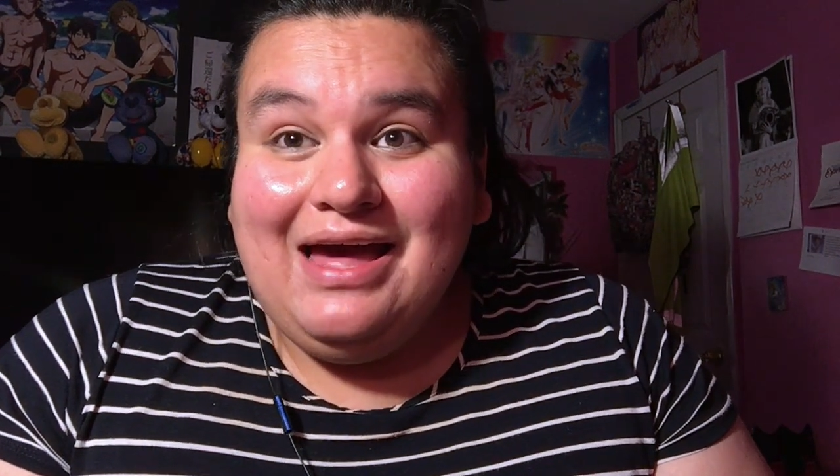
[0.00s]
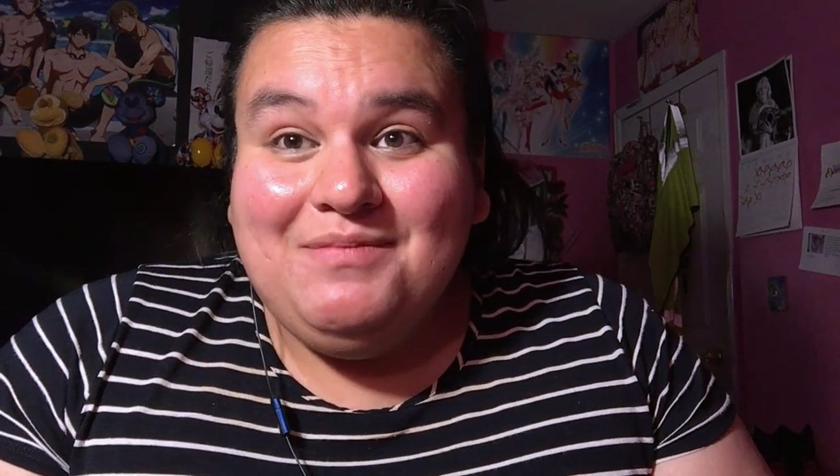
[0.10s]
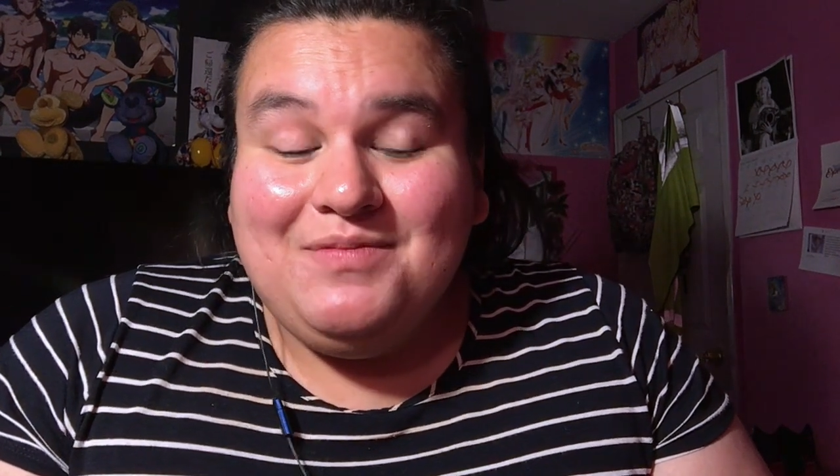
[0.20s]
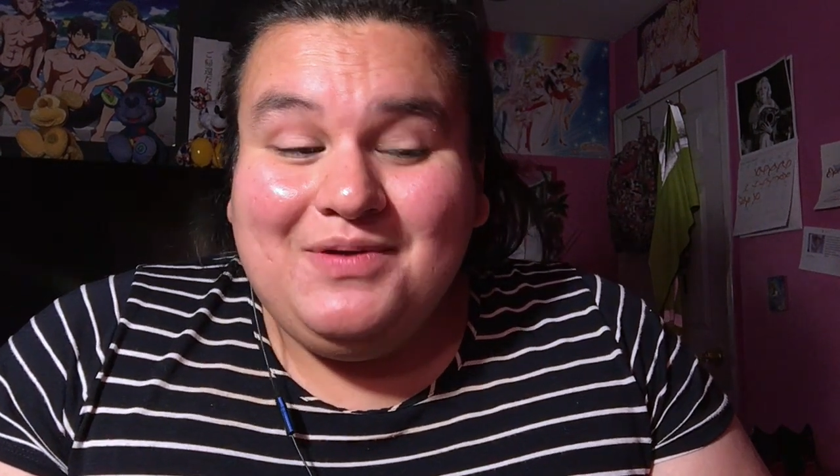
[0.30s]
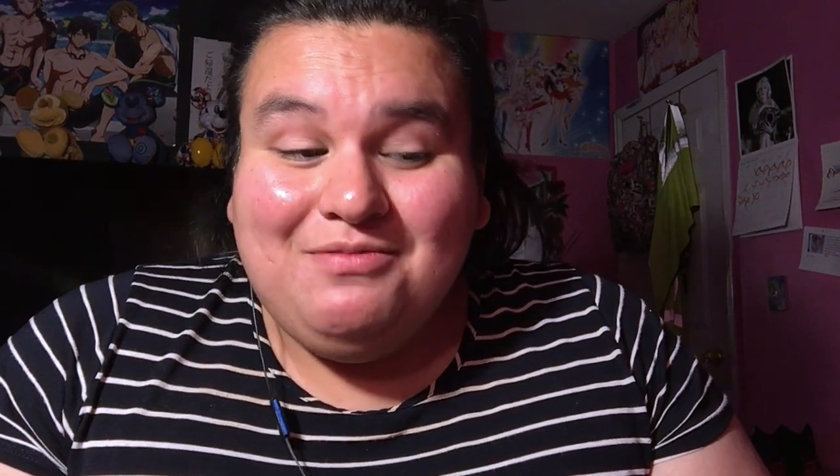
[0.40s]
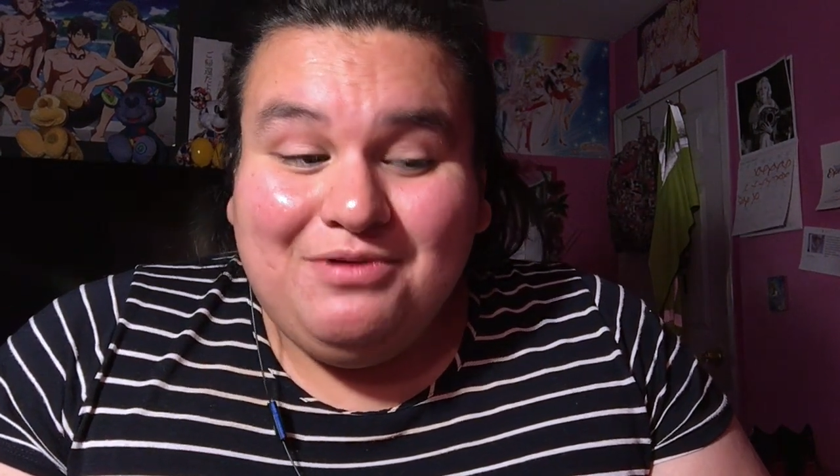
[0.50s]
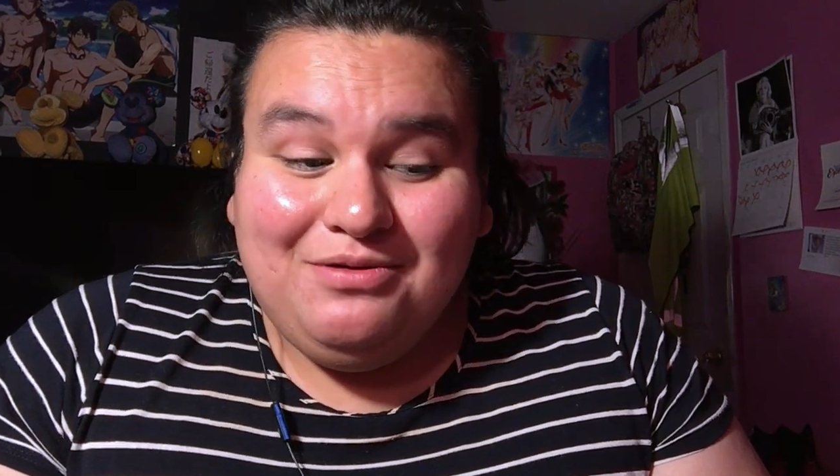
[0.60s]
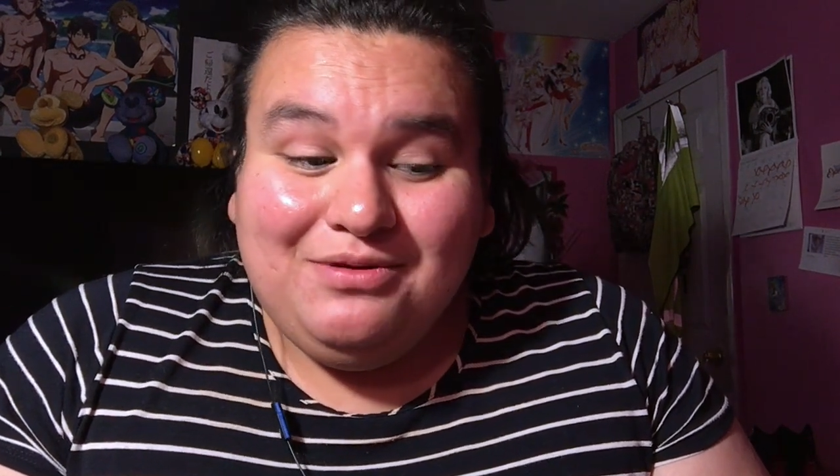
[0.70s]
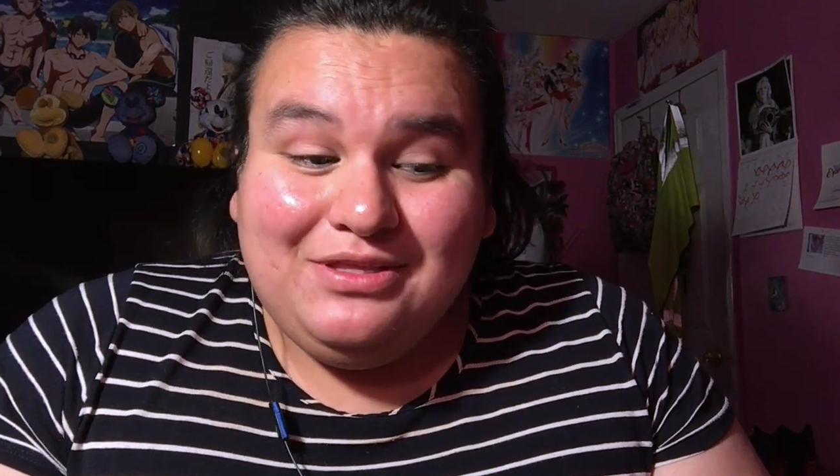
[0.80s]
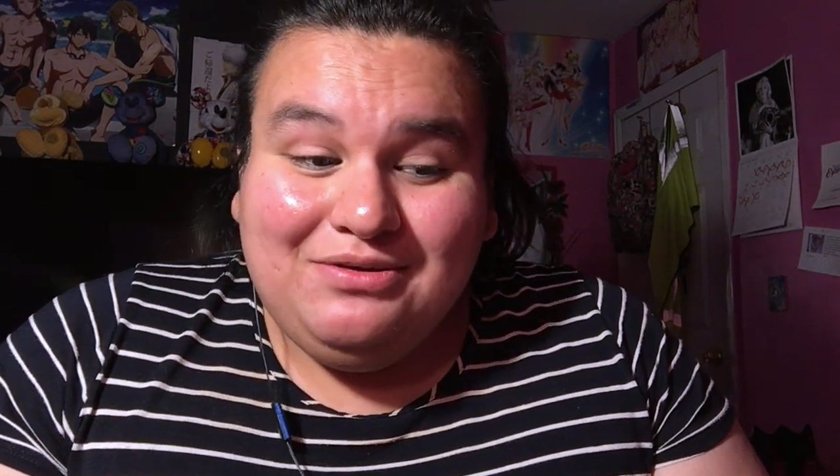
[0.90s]
I'm gonna be
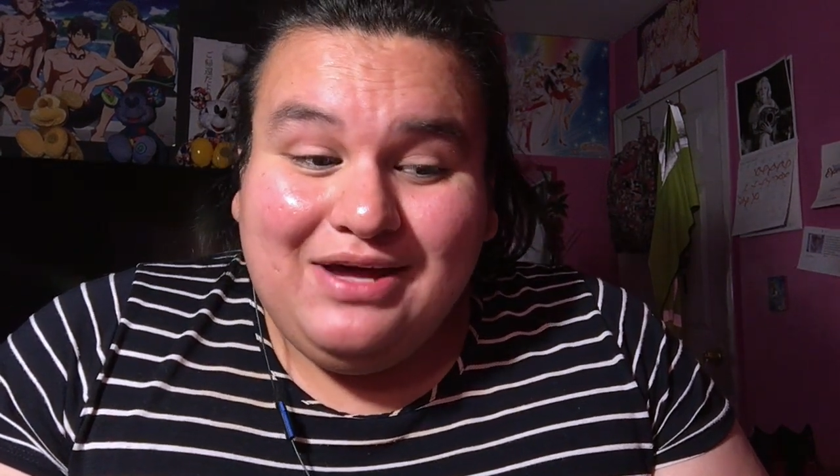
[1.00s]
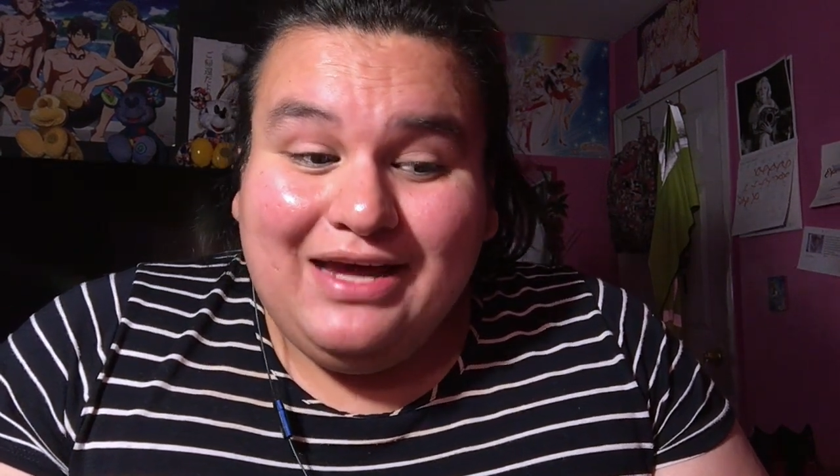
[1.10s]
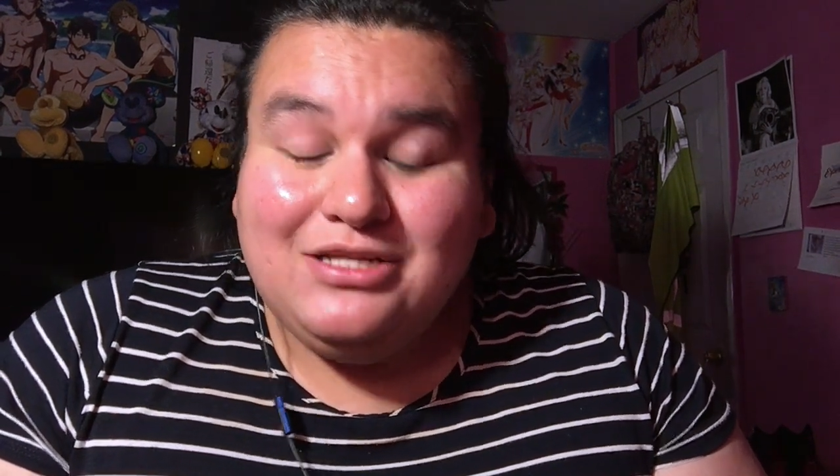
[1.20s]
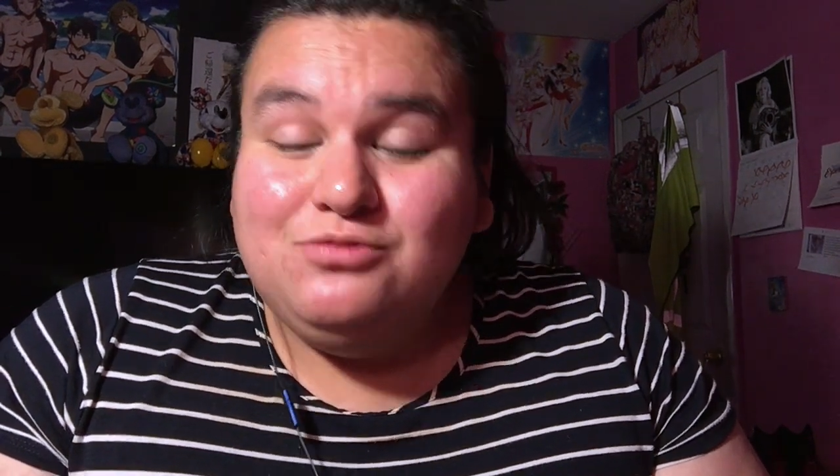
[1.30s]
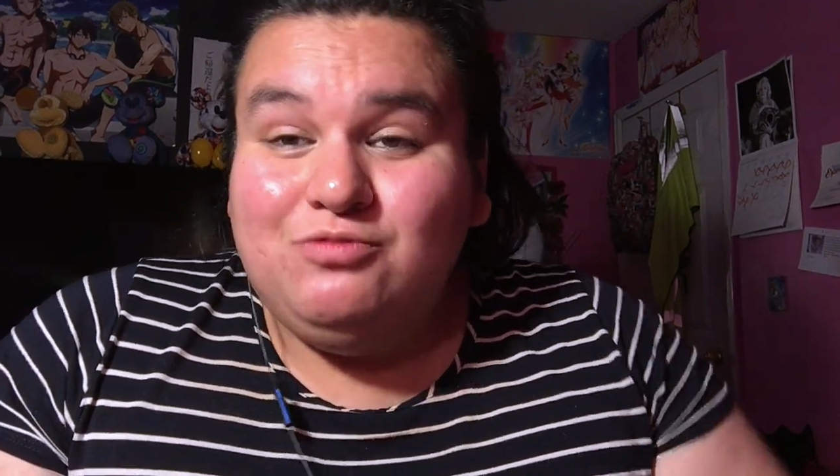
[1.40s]
real with you guys